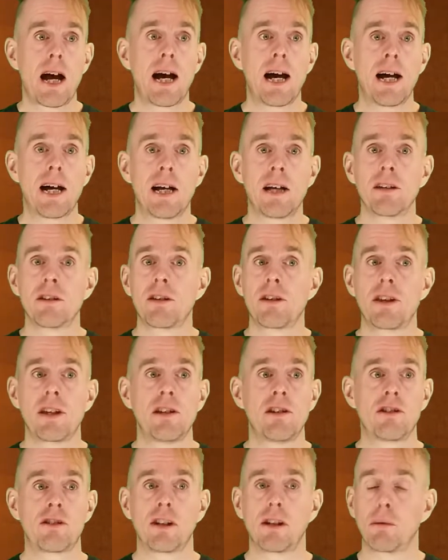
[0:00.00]
And
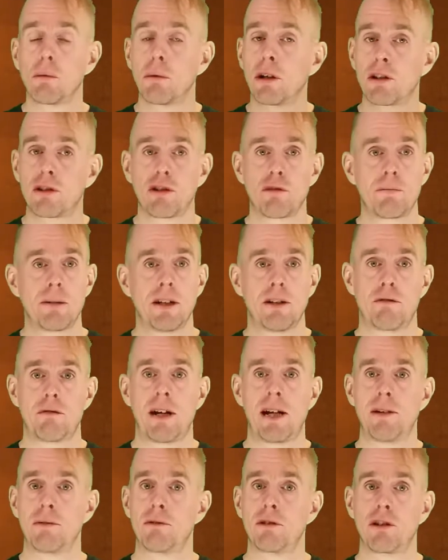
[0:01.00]
these steelworks have been
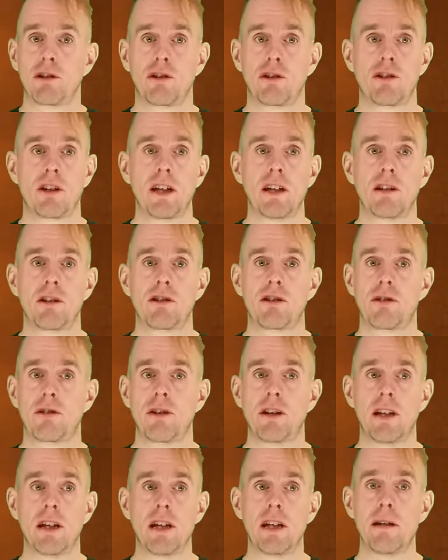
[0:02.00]
around since
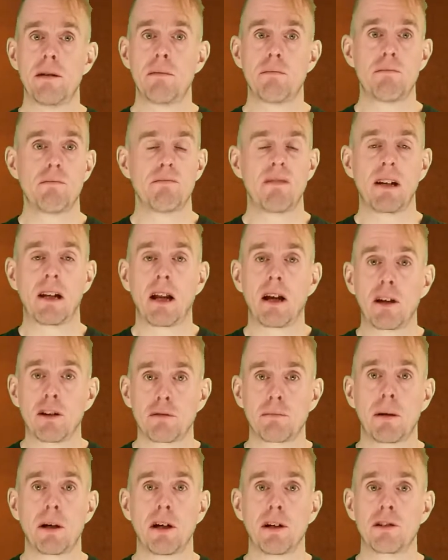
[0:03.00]
the
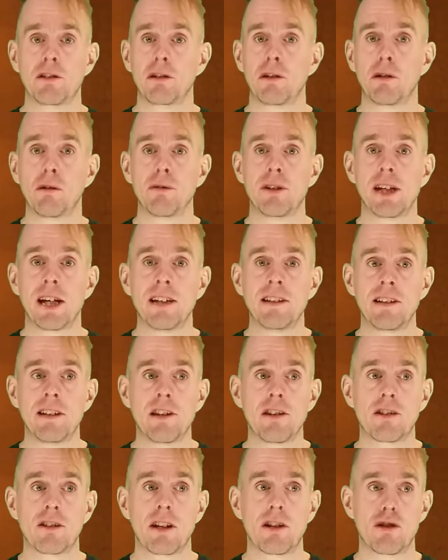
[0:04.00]
last part of the
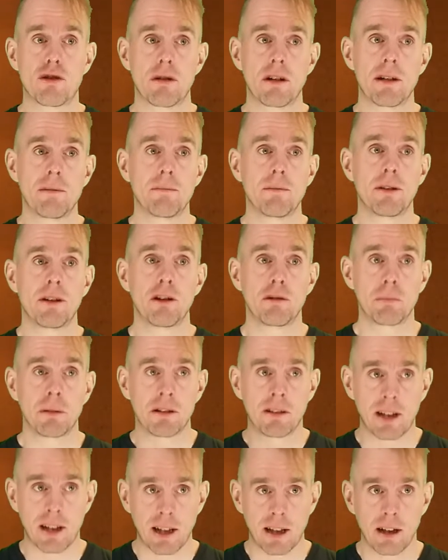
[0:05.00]
eighteenth century. This
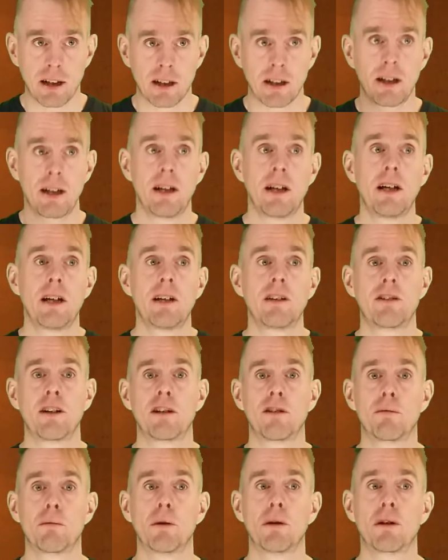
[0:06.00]
particular
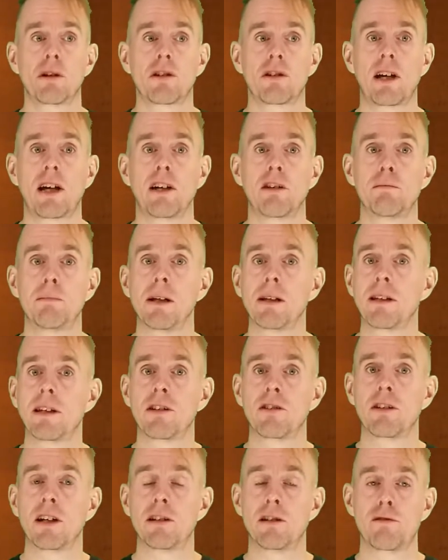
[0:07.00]
set of works has
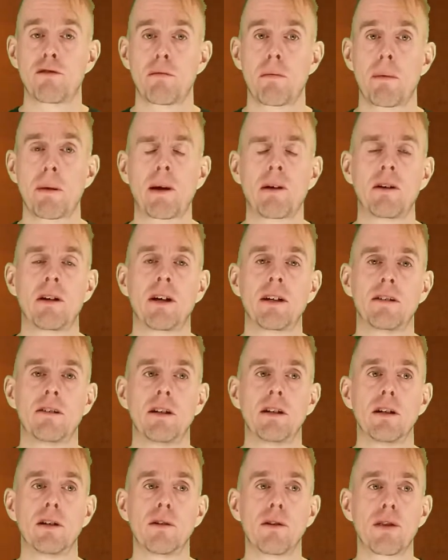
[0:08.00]
buildings dated from about
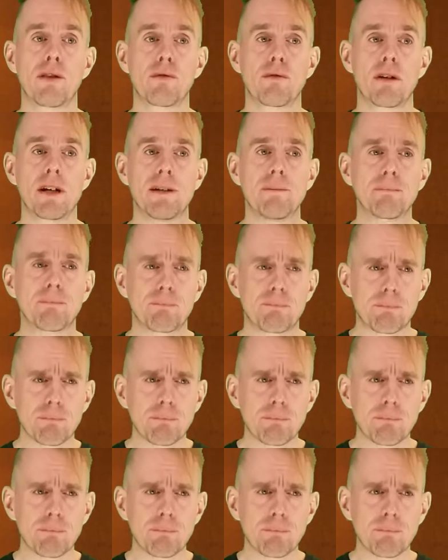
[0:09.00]
nineteen oh three.